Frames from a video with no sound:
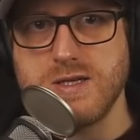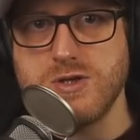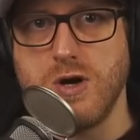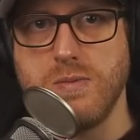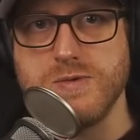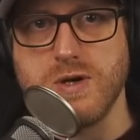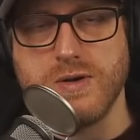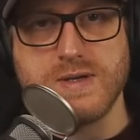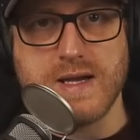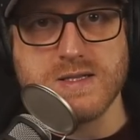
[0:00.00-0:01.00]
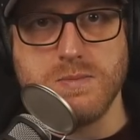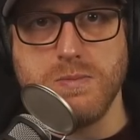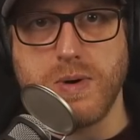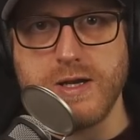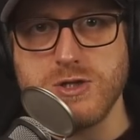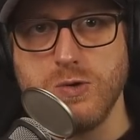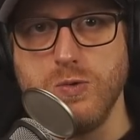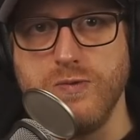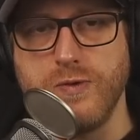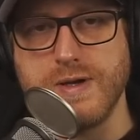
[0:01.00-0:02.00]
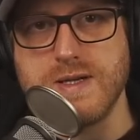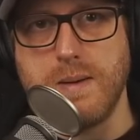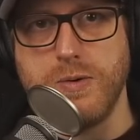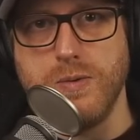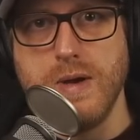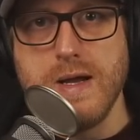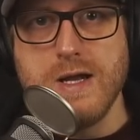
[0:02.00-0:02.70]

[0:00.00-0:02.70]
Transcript: and toms on Testament by Tool, for example,